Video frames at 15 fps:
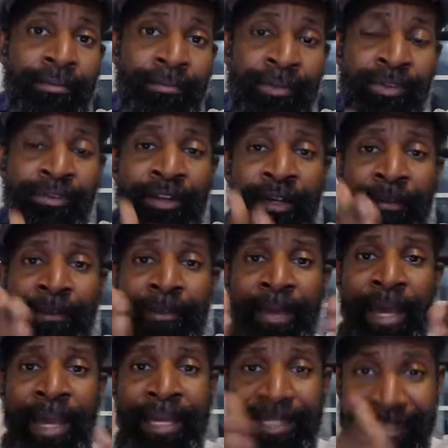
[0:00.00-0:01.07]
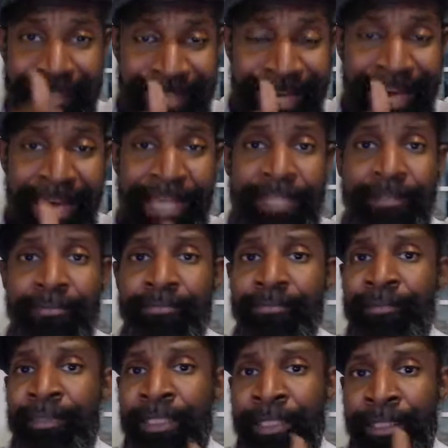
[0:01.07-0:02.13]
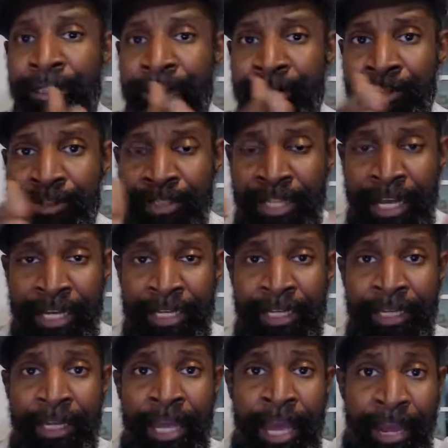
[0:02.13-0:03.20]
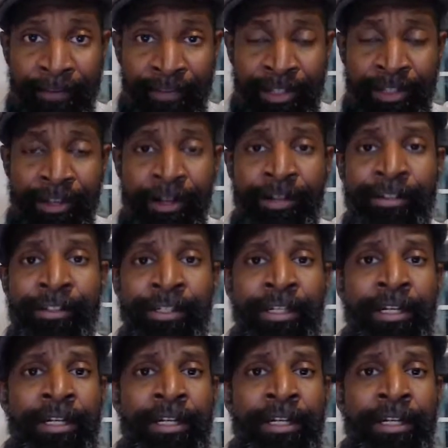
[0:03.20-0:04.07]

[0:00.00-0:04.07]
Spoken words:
moving past that in understanding avatars,